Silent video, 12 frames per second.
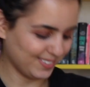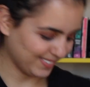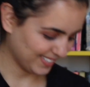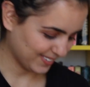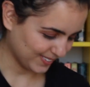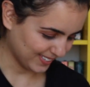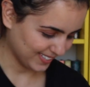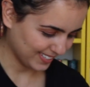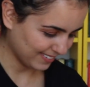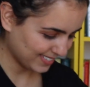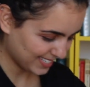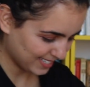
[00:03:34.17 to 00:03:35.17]
pretty cool.
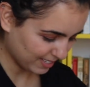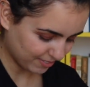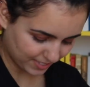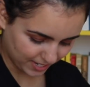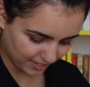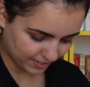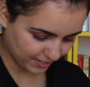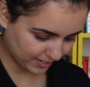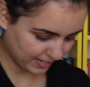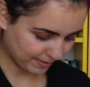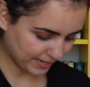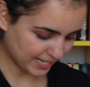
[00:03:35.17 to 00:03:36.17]
Let me see if the other,
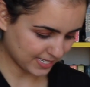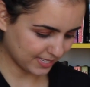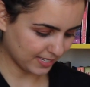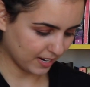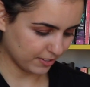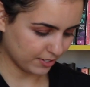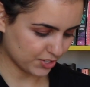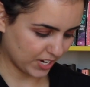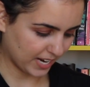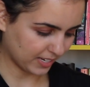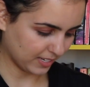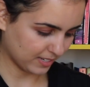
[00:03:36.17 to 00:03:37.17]
I'm guessing the other
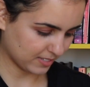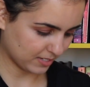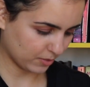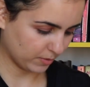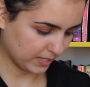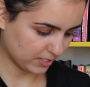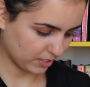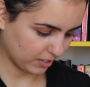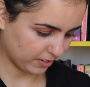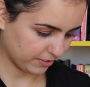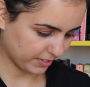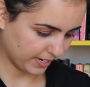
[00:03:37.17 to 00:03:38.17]
Jack, Kings, and Queens are
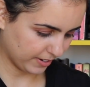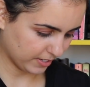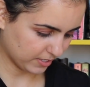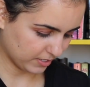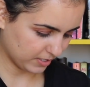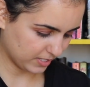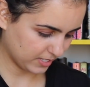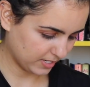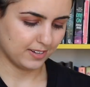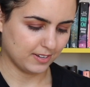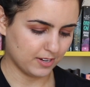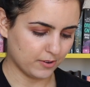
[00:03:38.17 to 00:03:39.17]
other characters.
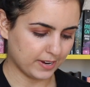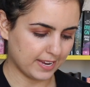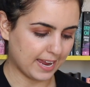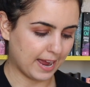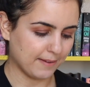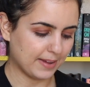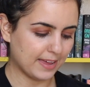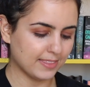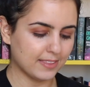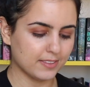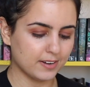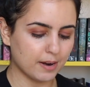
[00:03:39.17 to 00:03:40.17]
Okay, yeah. And
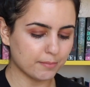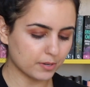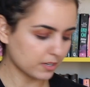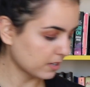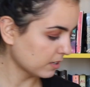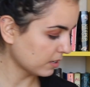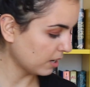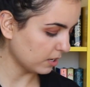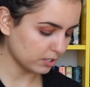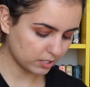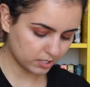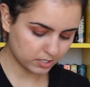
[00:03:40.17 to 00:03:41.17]
then the number
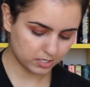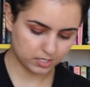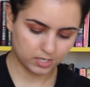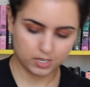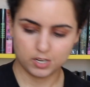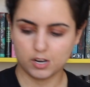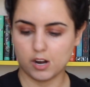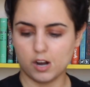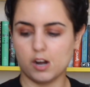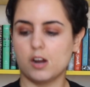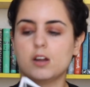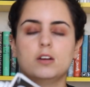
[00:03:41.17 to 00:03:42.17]
colors
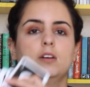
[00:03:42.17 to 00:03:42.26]
are